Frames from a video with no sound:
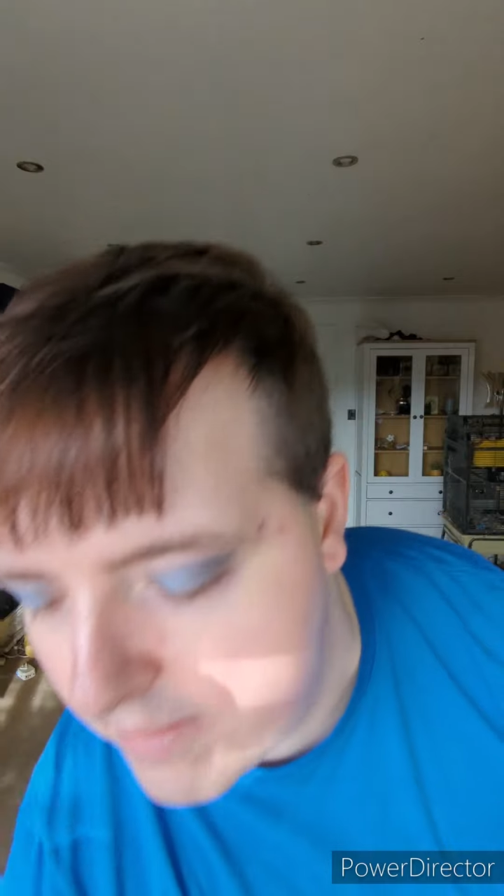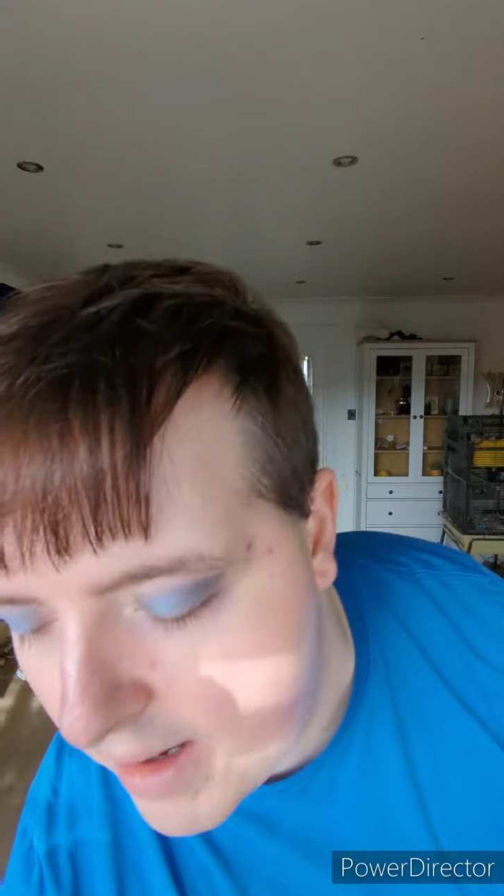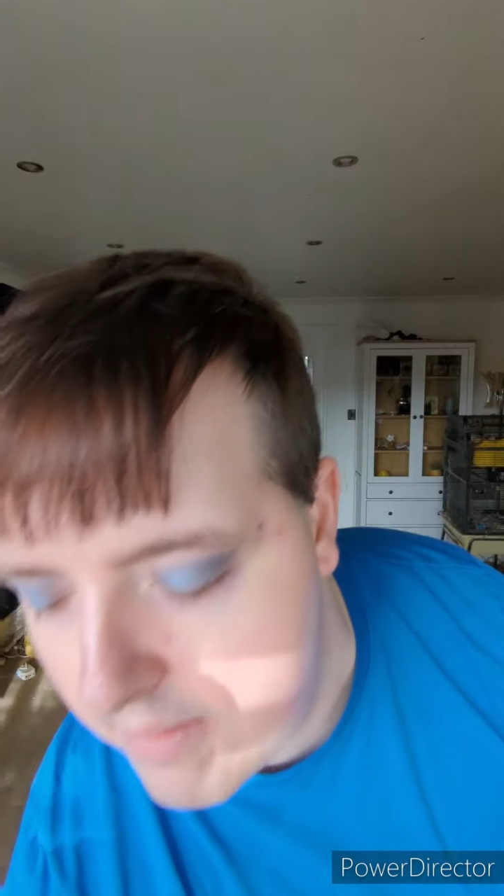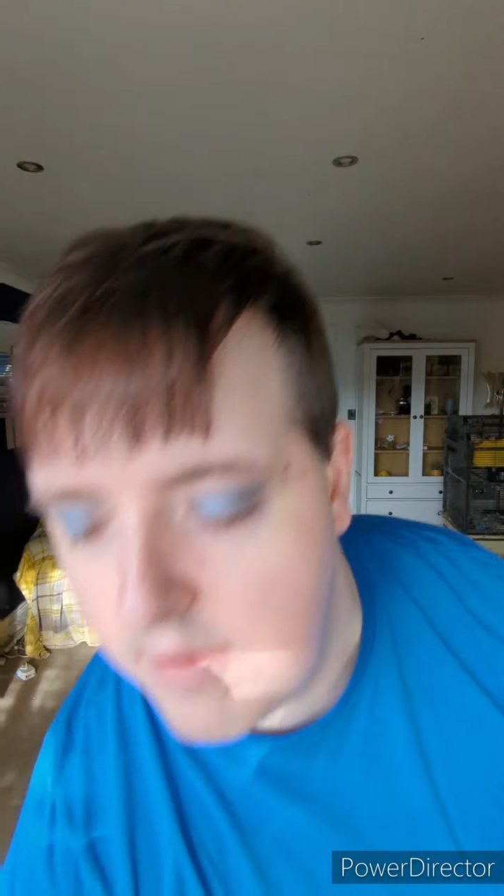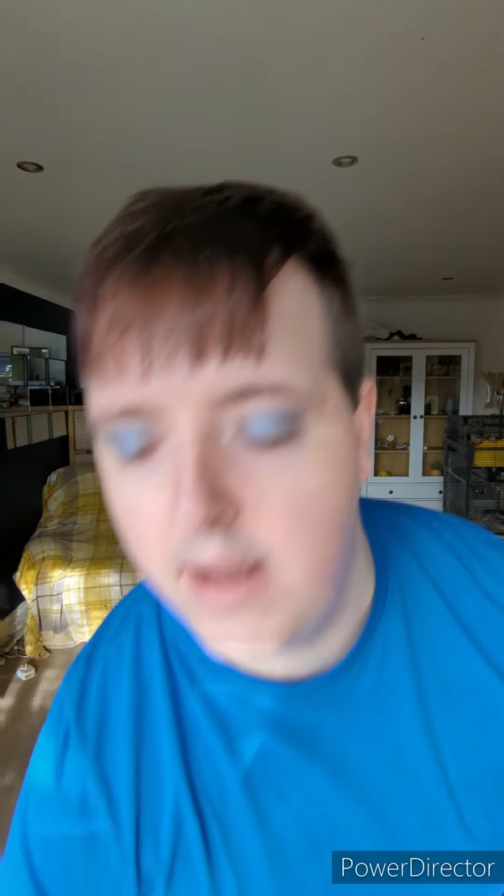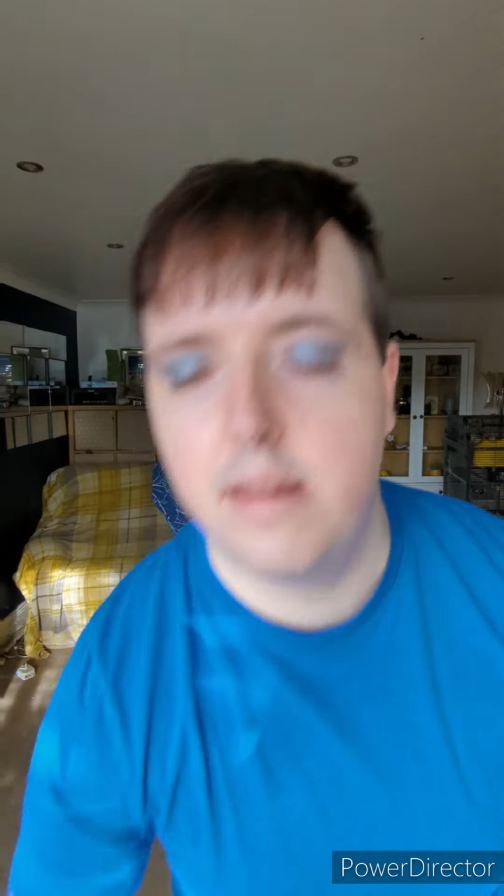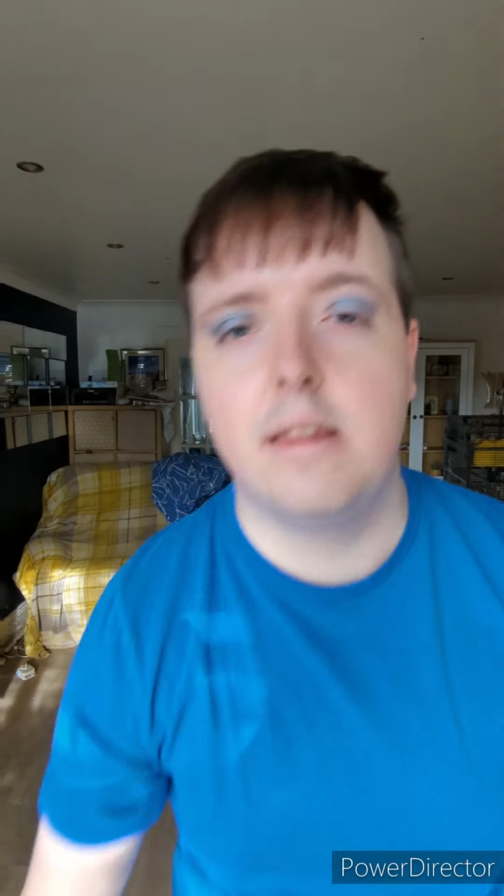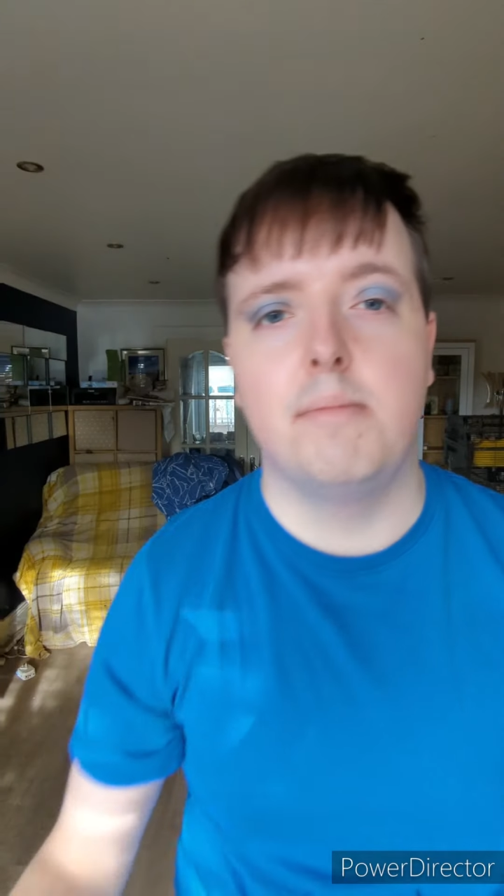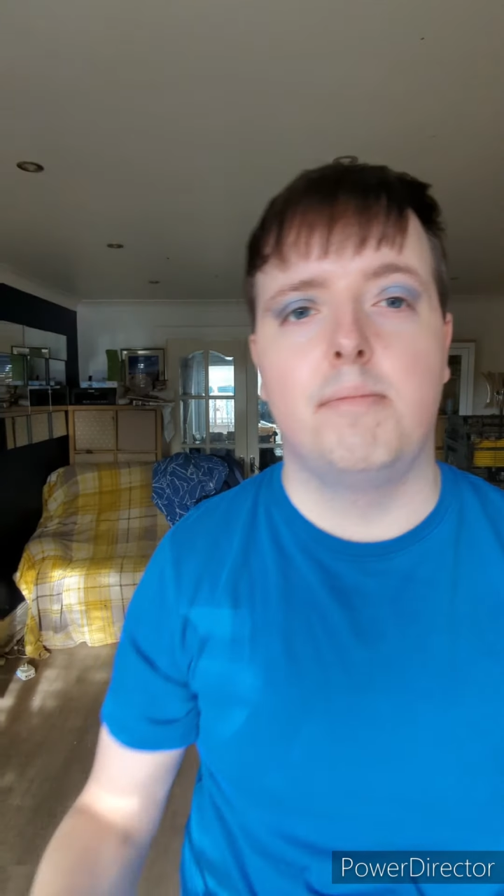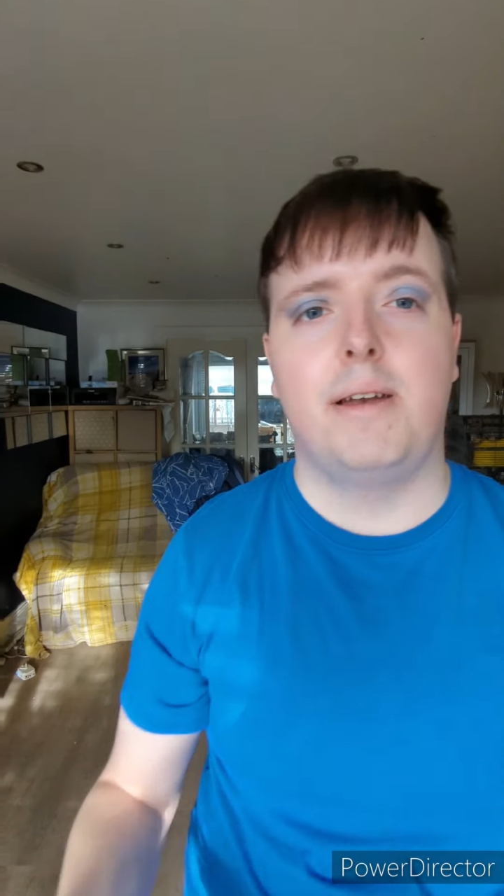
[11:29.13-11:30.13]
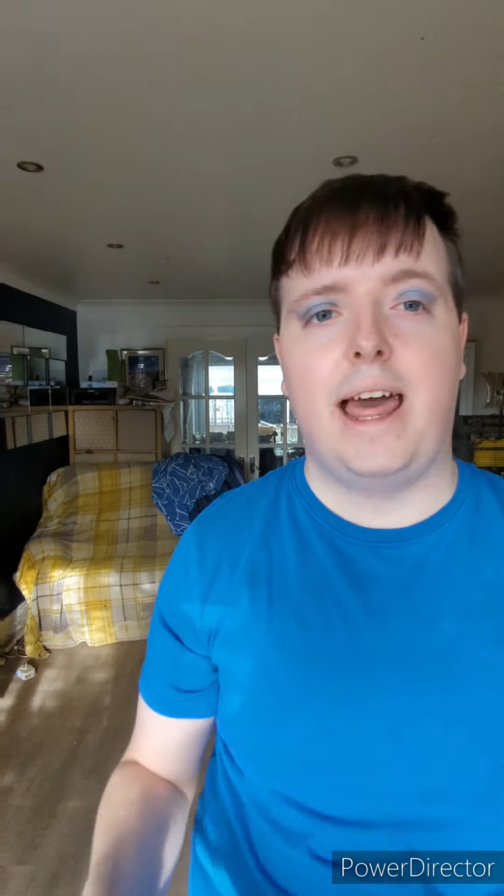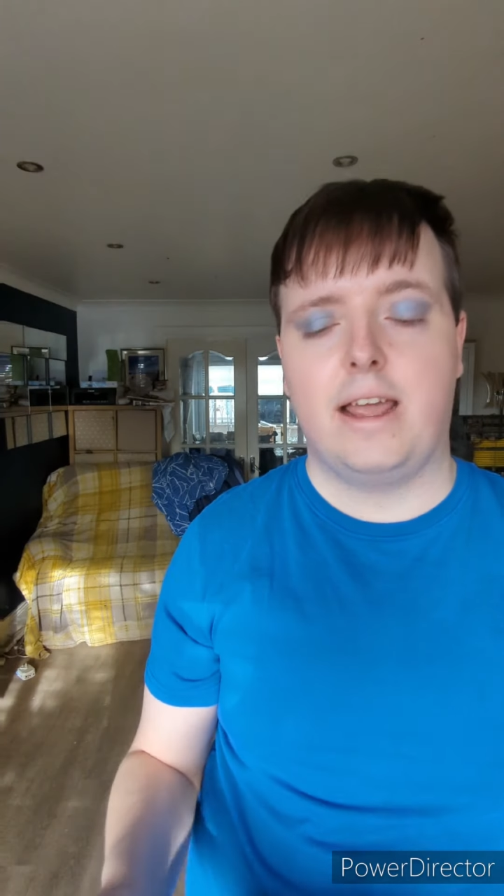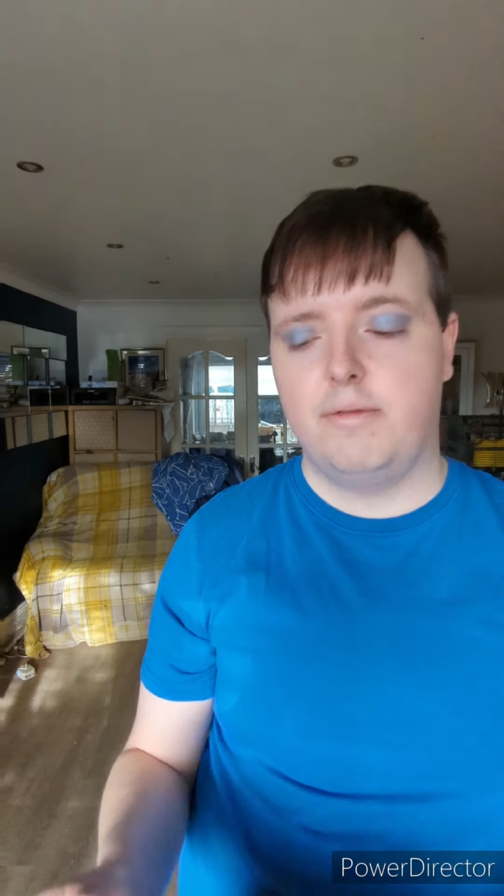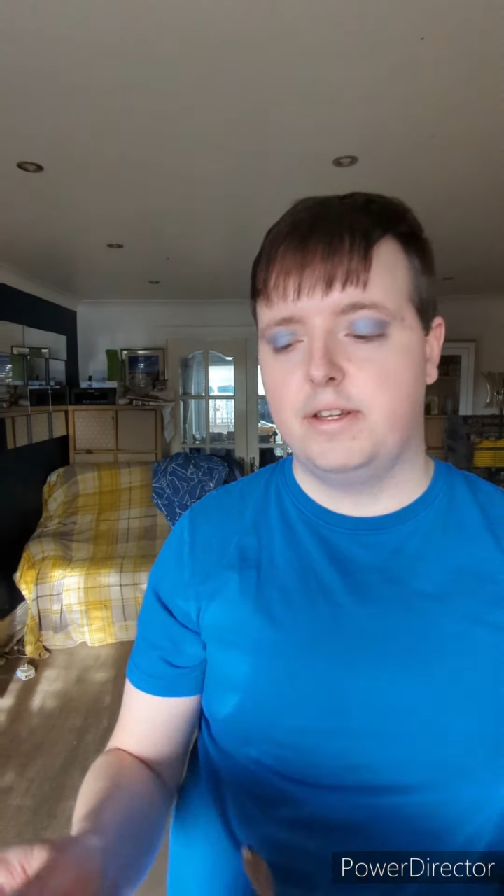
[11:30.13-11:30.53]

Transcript: rather than black,